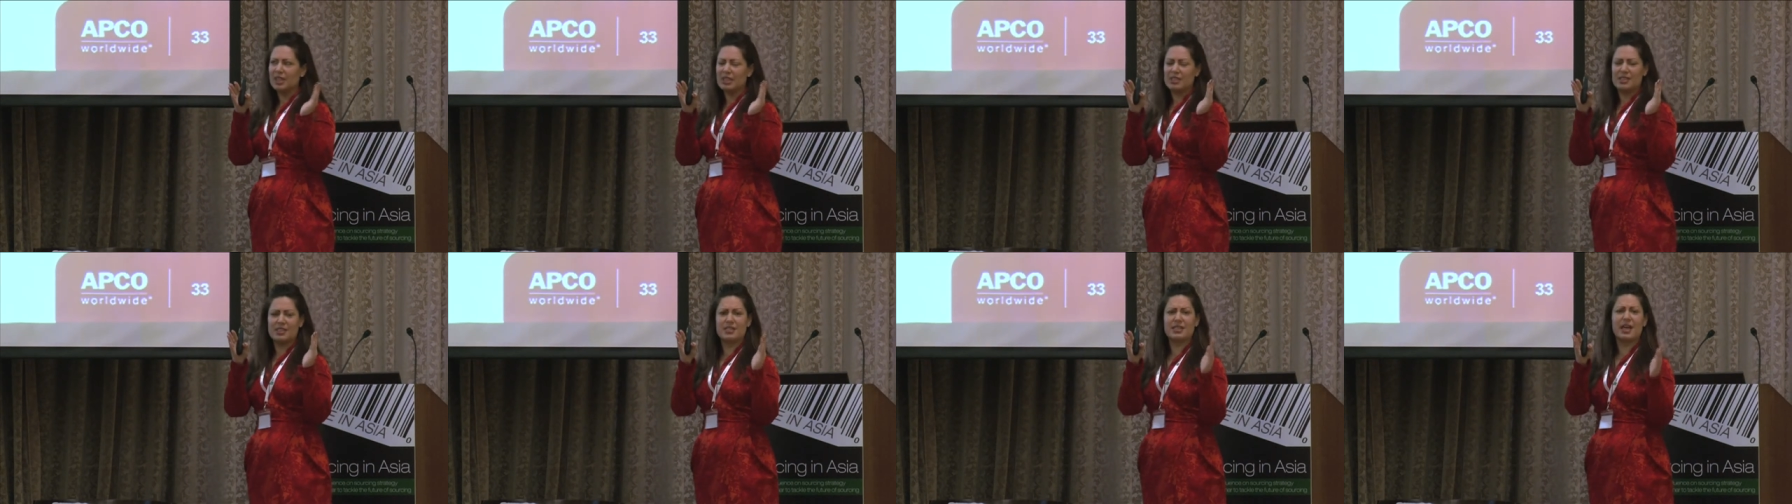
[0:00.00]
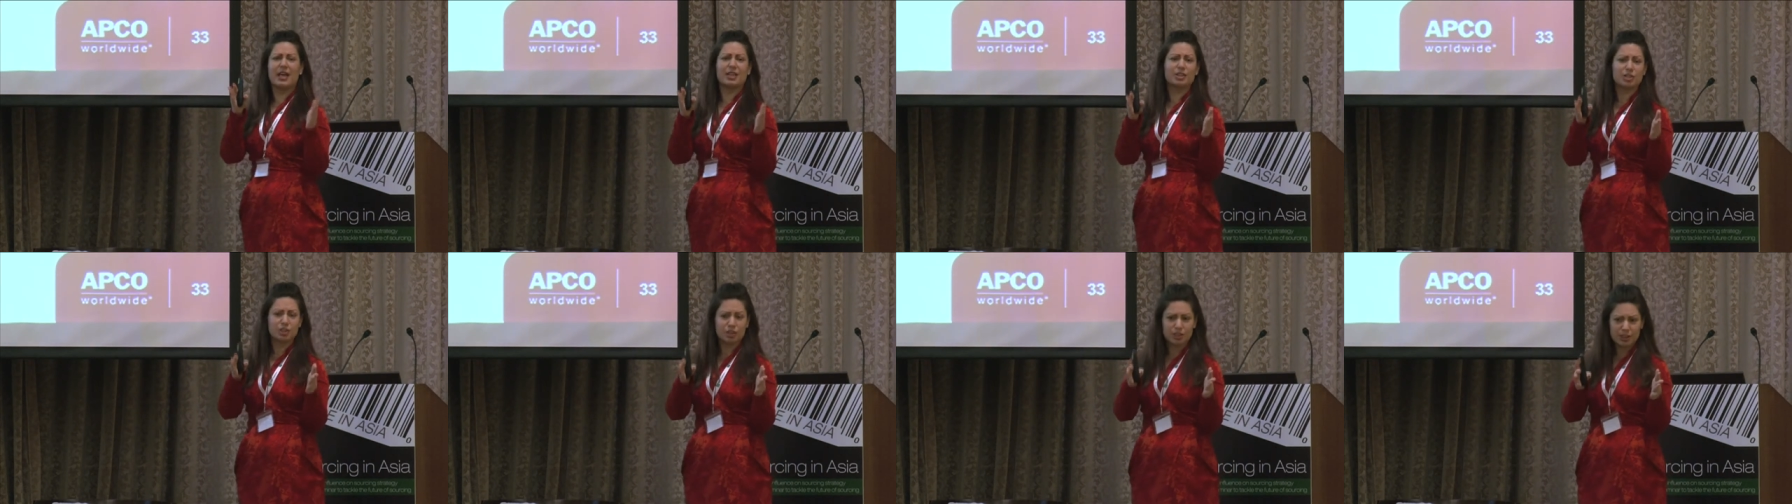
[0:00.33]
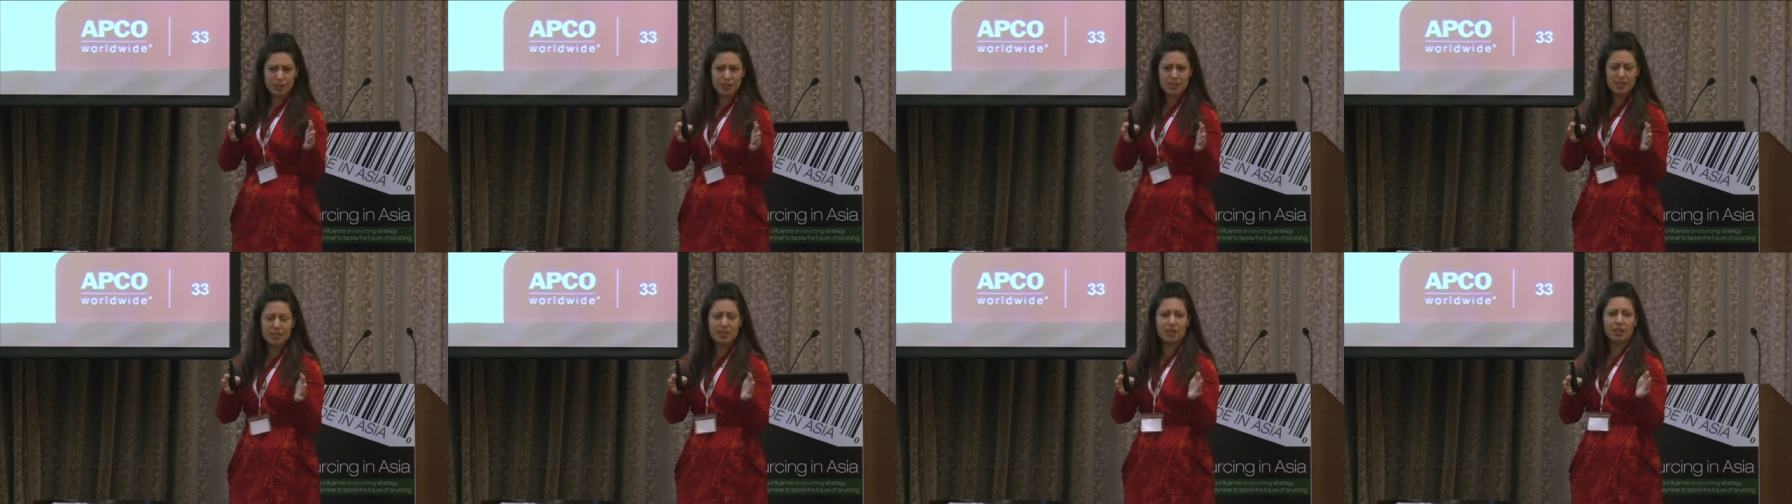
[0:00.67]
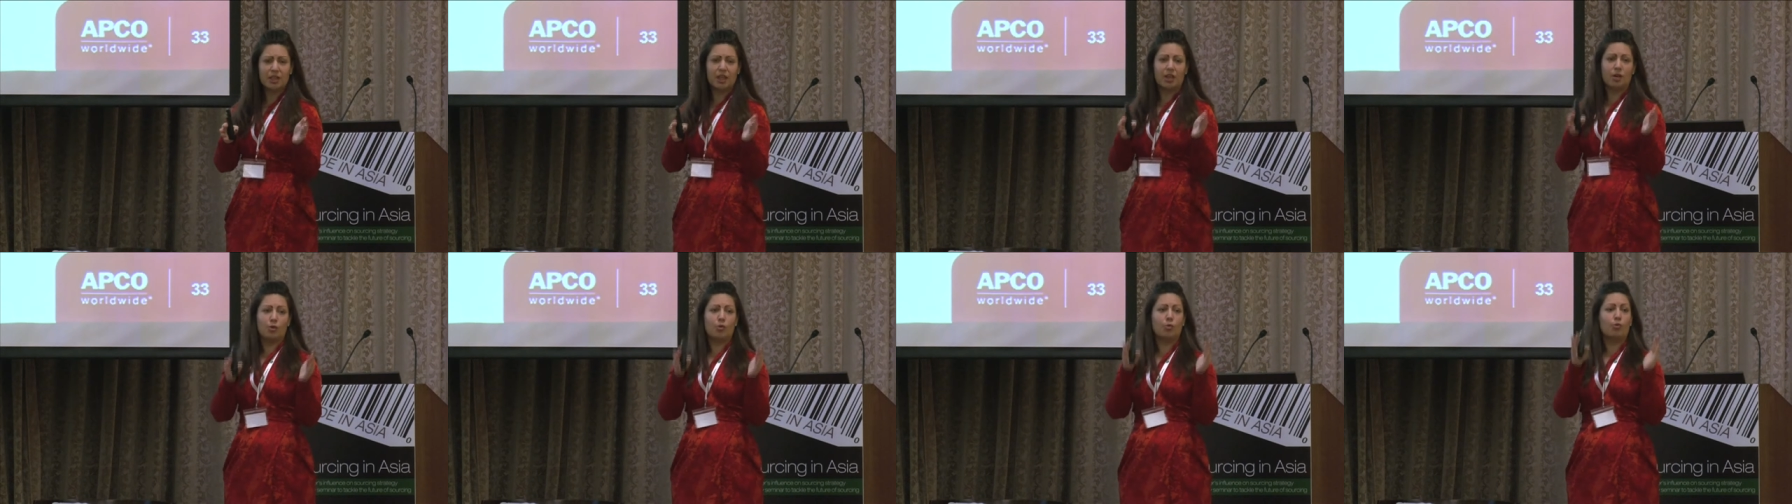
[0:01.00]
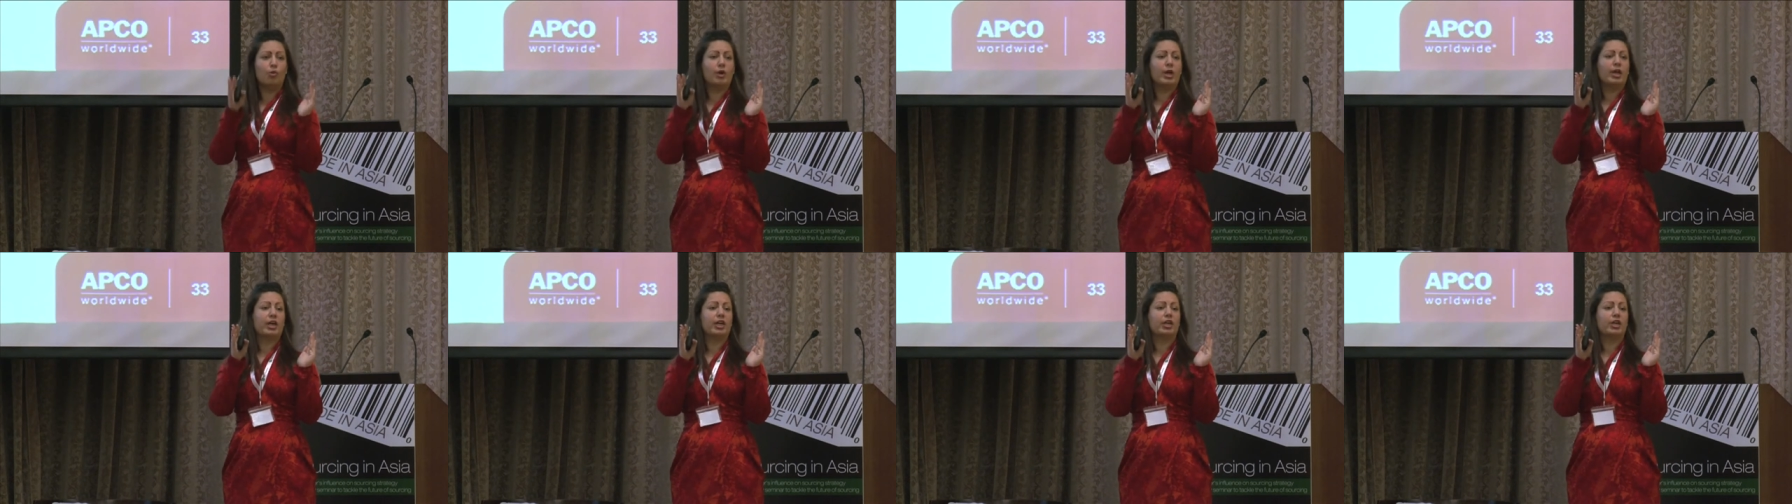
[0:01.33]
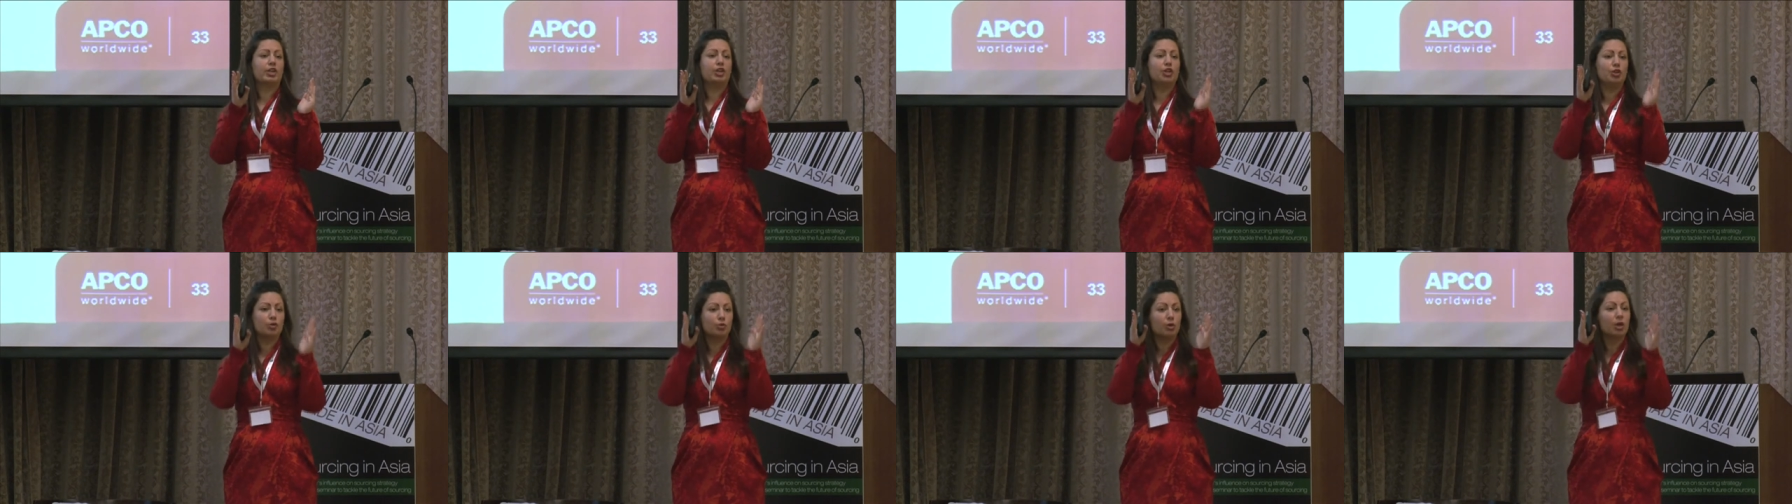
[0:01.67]
sectors where
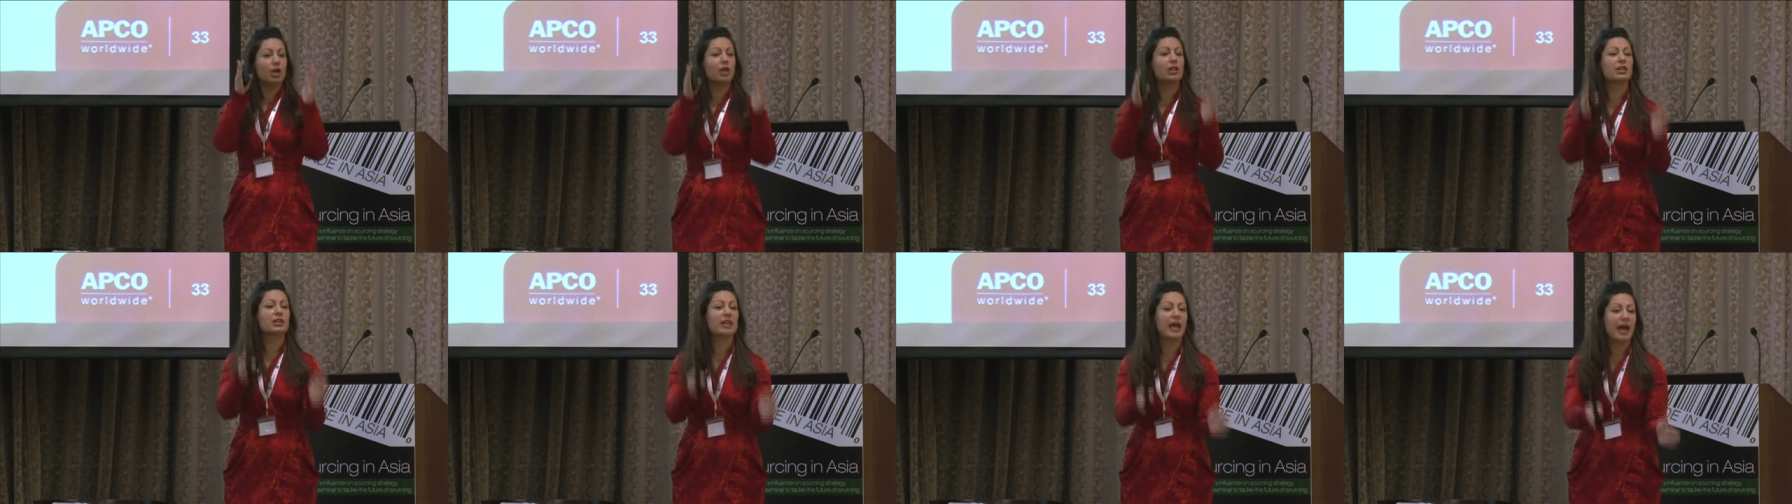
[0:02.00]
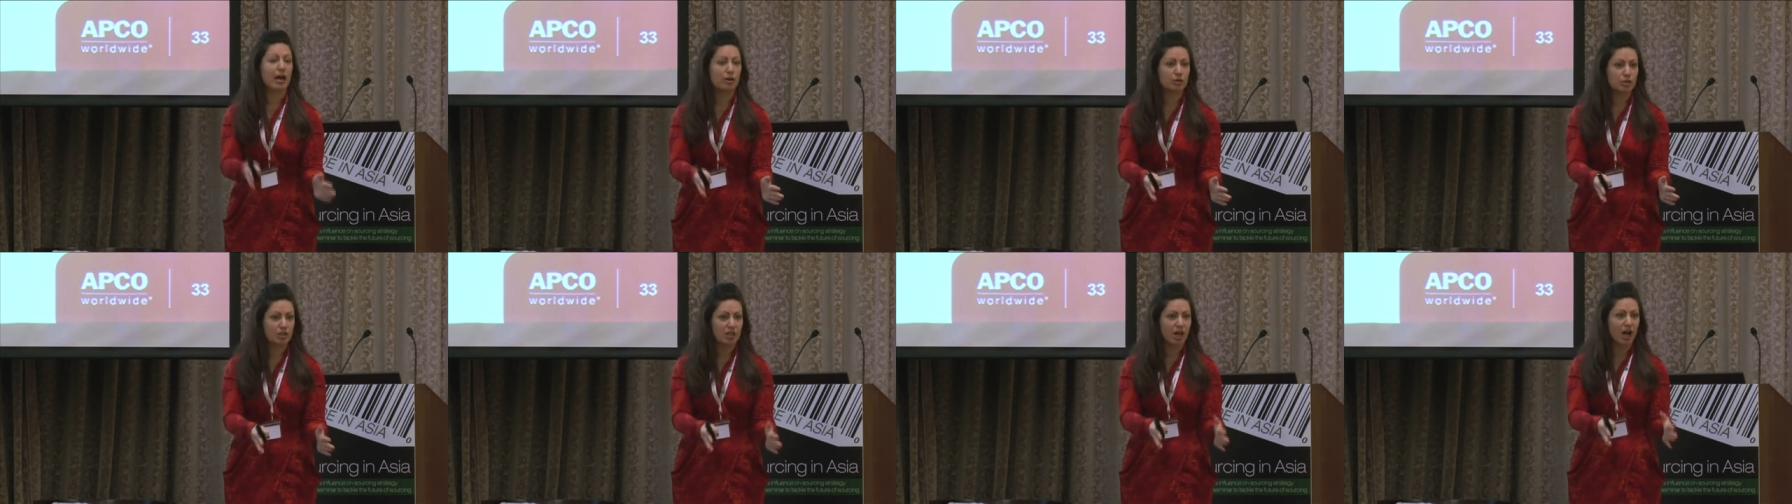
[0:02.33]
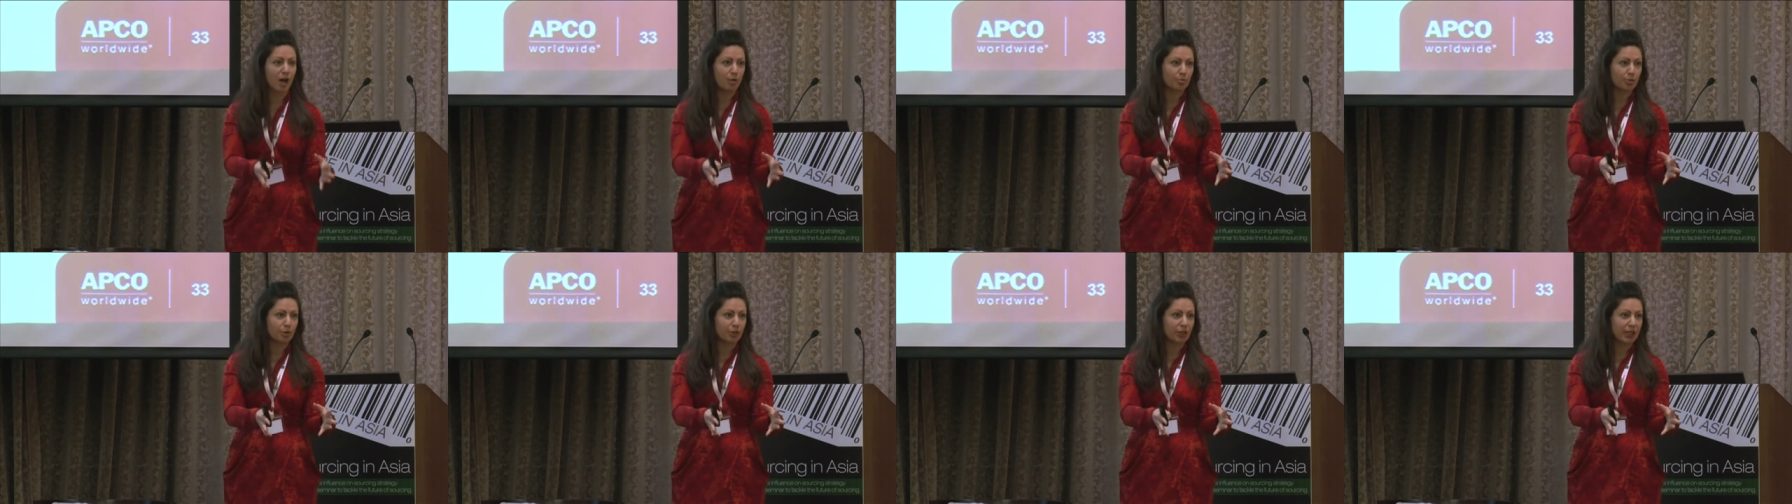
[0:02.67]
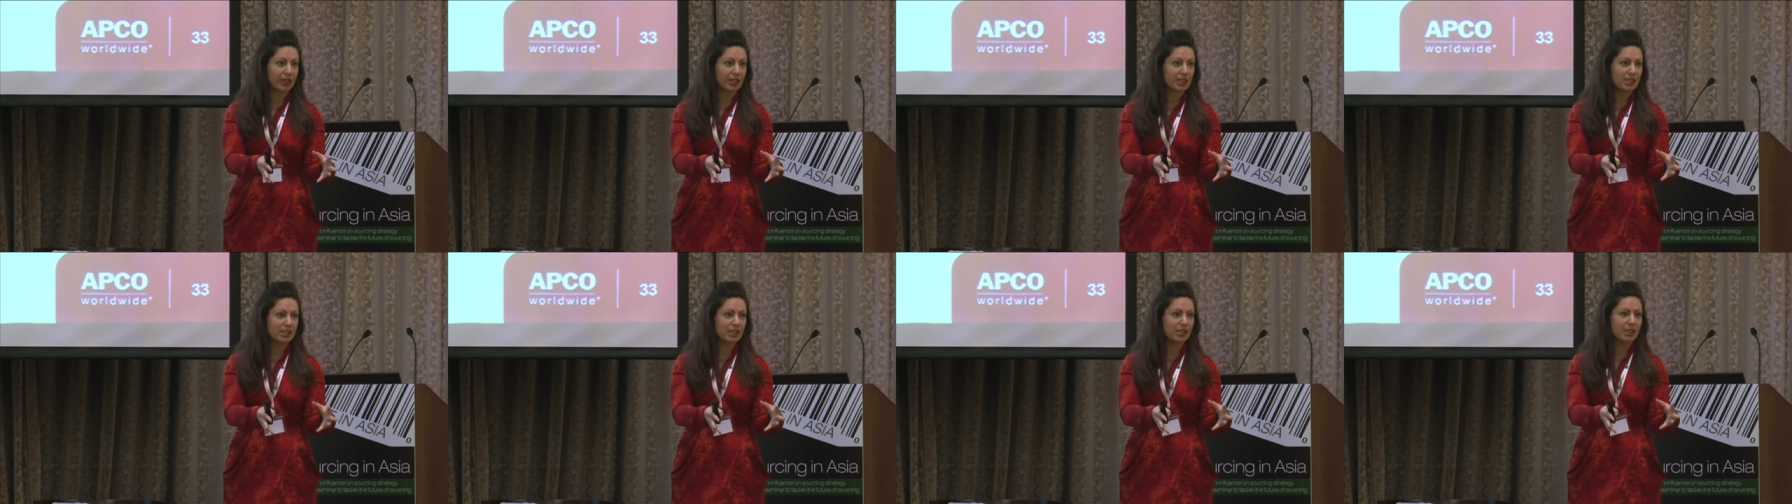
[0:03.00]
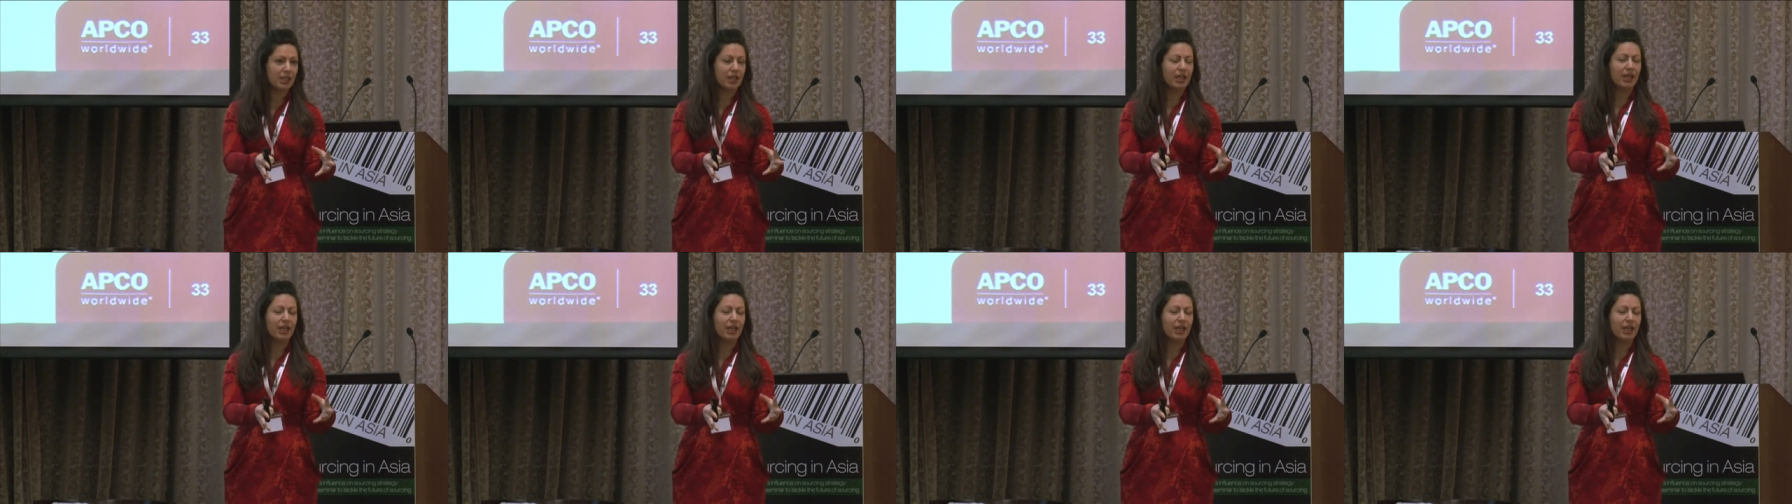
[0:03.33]
you were allowed to operate.